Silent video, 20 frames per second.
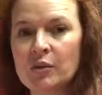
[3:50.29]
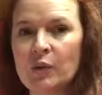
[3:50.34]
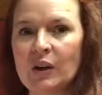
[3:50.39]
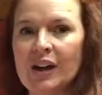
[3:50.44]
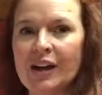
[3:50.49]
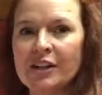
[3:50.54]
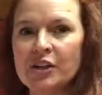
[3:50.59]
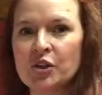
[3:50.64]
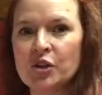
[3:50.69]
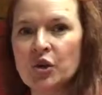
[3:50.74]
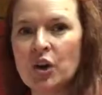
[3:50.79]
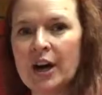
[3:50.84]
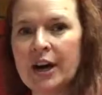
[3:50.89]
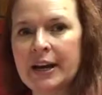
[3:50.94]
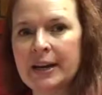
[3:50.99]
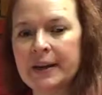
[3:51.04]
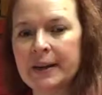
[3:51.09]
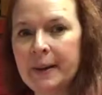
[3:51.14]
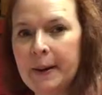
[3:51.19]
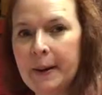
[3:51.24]
We like to try
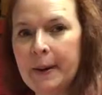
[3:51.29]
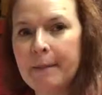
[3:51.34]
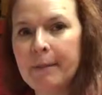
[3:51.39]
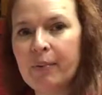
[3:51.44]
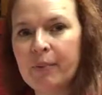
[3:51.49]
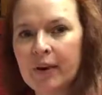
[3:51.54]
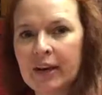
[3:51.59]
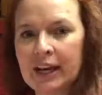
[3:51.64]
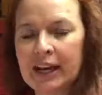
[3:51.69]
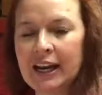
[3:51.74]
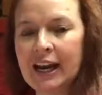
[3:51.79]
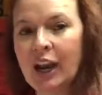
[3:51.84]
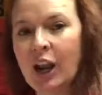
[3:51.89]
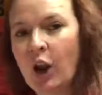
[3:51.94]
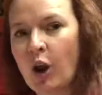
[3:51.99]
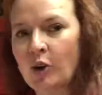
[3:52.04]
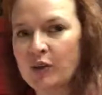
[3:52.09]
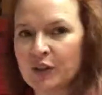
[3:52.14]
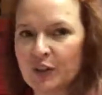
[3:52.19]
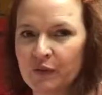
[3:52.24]
and bring in
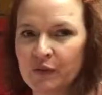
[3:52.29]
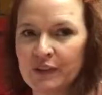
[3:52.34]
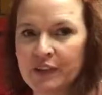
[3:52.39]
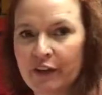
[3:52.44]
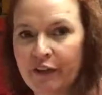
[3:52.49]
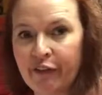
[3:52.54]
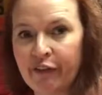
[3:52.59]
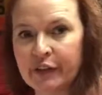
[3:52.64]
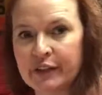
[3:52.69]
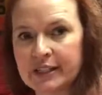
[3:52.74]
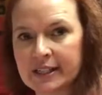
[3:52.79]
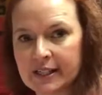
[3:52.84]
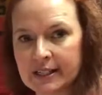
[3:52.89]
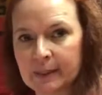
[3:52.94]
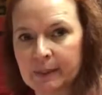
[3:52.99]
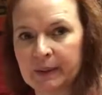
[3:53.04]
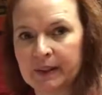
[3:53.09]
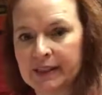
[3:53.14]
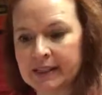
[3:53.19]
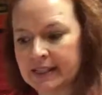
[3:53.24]
lots of different
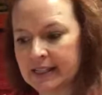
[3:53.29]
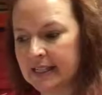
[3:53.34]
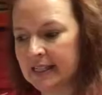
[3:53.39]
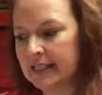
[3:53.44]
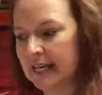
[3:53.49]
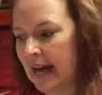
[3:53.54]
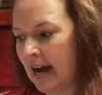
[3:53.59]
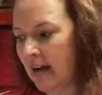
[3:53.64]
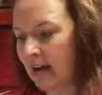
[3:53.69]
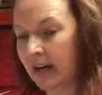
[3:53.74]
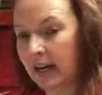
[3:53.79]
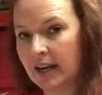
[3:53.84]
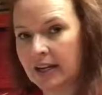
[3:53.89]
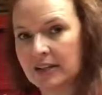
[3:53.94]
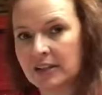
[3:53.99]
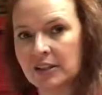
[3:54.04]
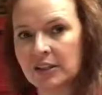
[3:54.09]
disciplines into our kits.